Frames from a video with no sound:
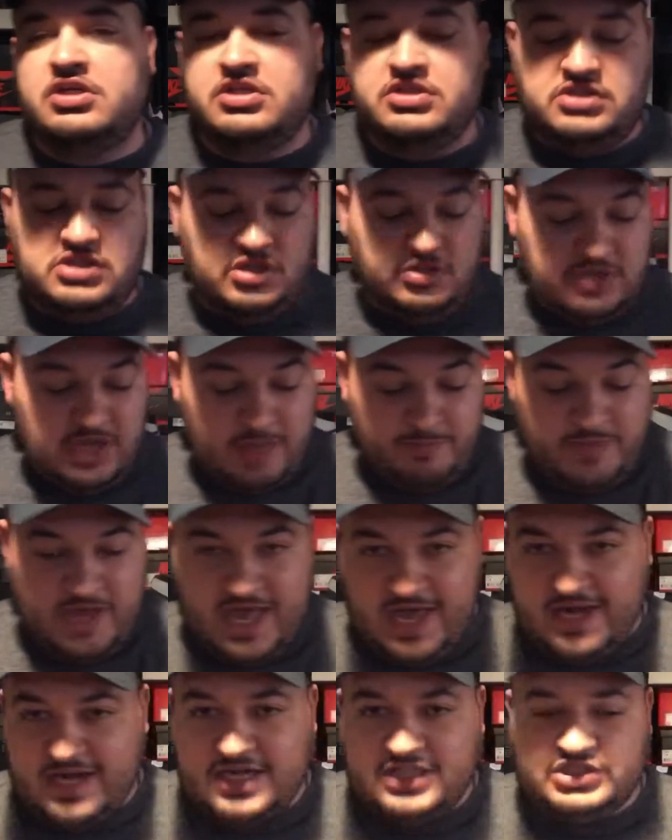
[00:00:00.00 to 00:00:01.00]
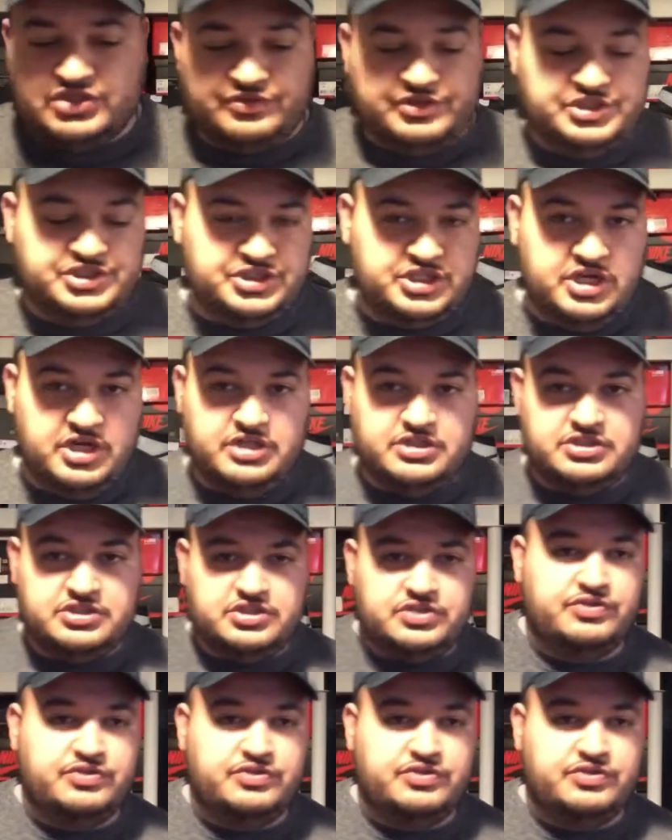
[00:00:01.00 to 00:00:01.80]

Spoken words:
So not bad. I got 3 shirts,